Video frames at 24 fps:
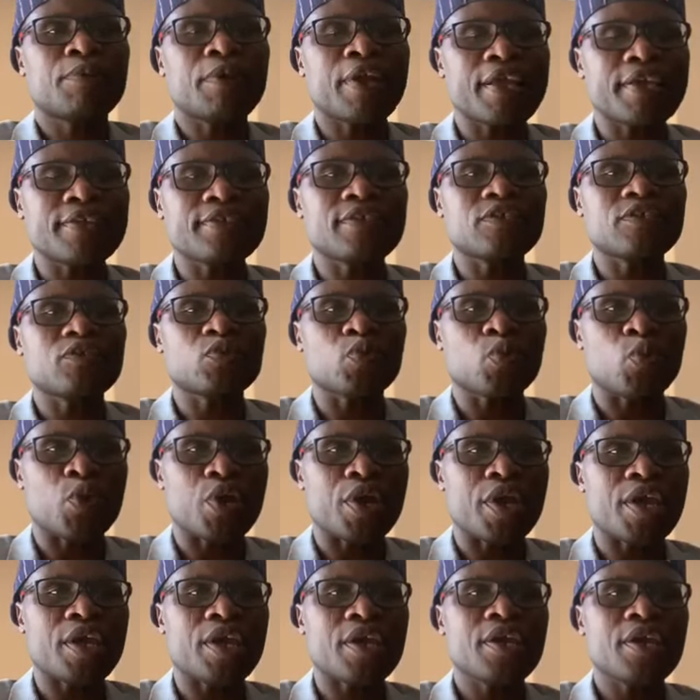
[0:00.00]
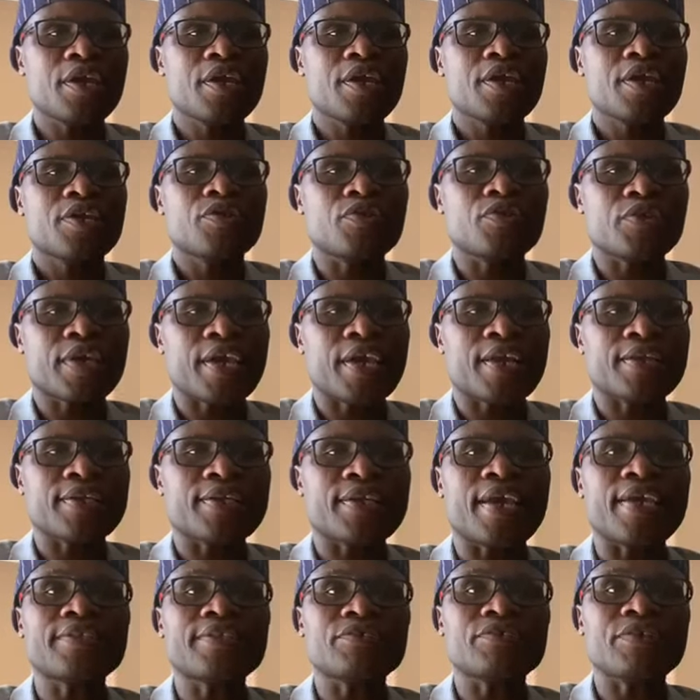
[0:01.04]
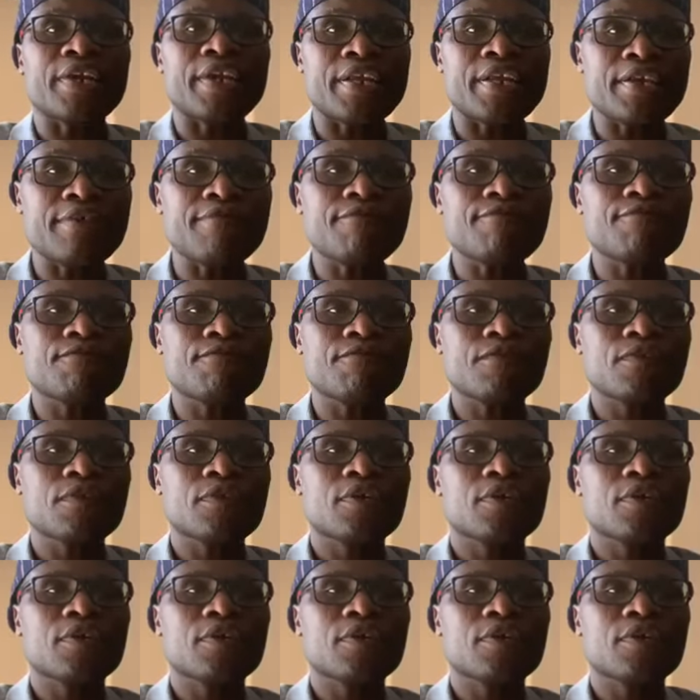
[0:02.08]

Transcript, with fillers: places where you can get relief.